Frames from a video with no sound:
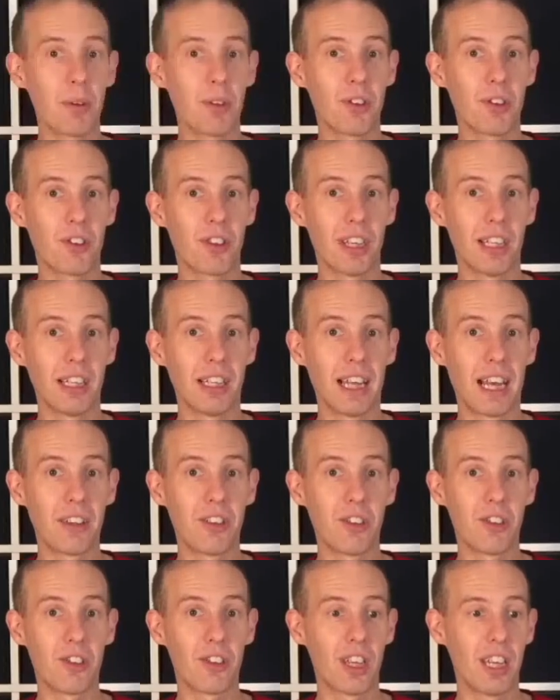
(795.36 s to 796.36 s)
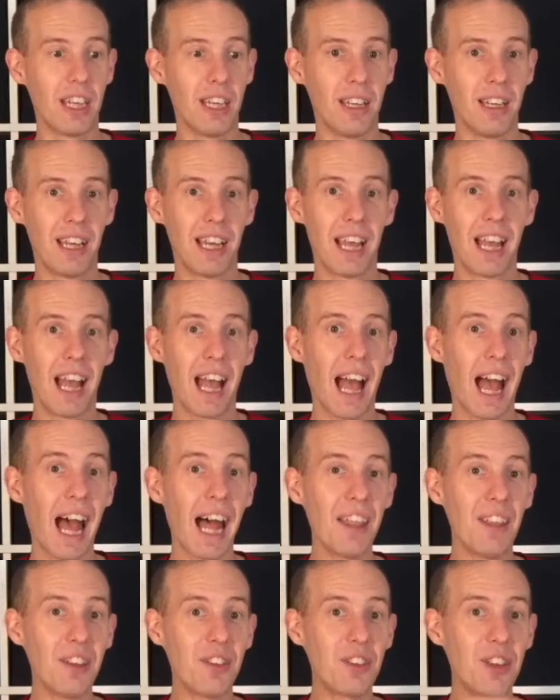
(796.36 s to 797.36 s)
to see the letter C,
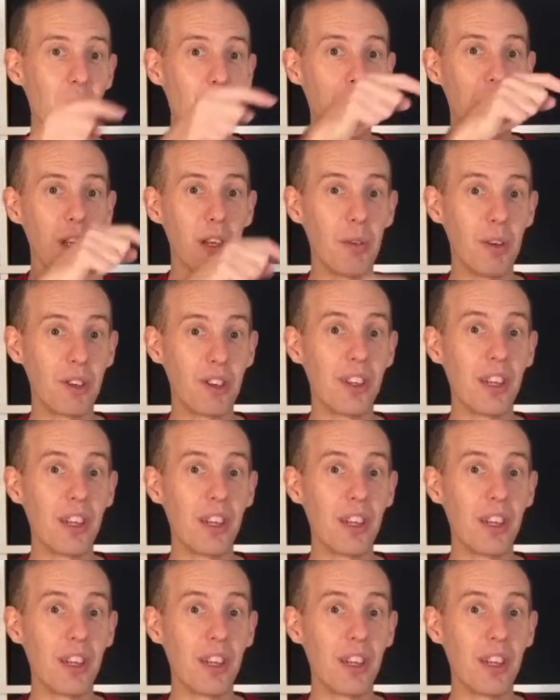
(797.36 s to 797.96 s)
and the W is in